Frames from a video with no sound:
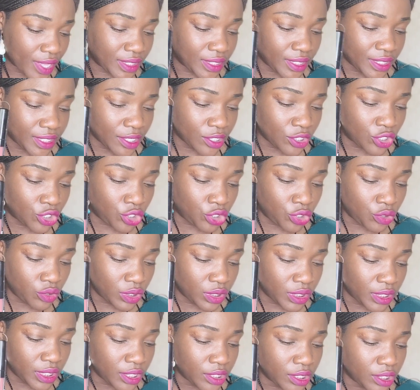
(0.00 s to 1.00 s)
It says
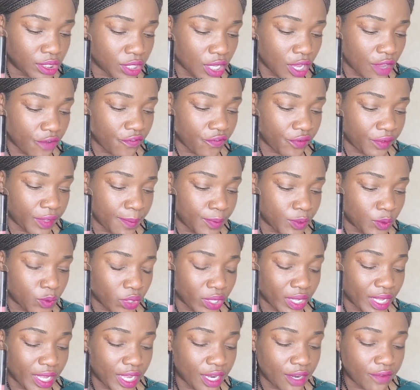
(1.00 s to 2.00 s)
juicy, soft lips with a
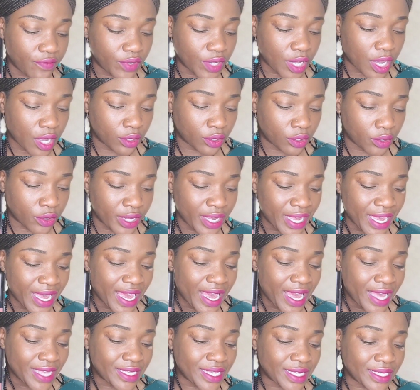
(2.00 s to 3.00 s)
hint of color.
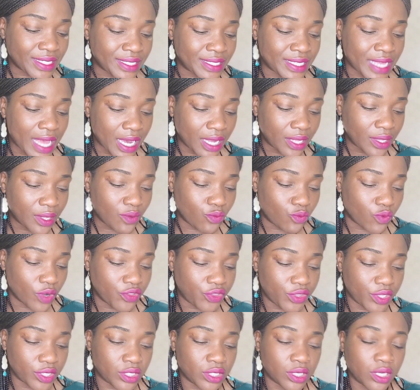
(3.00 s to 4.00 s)
It's exactly what
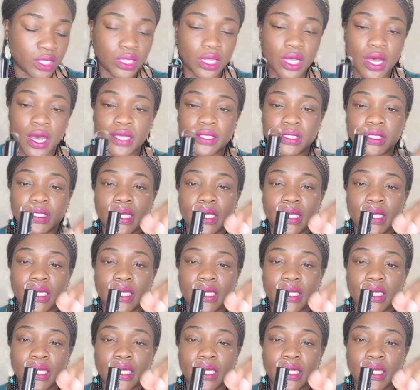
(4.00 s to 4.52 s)
this gloss